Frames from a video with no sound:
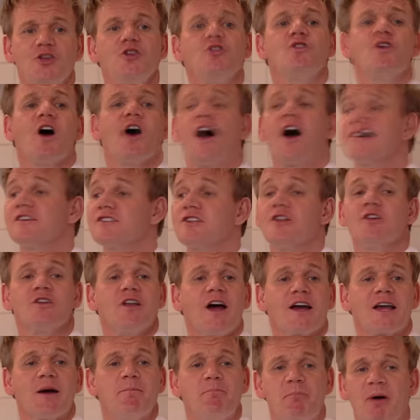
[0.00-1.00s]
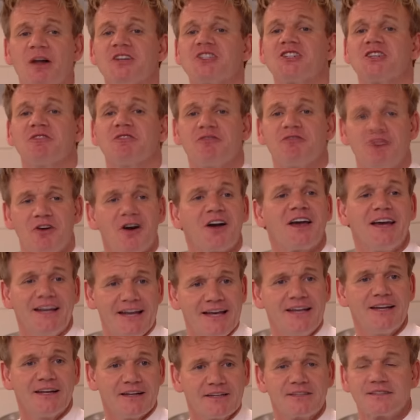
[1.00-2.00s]
you guys look like a bunch of fucking
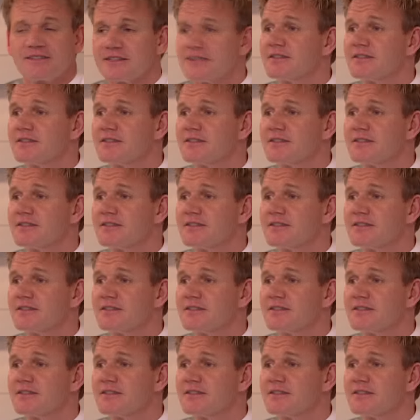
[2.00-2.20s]
idiots.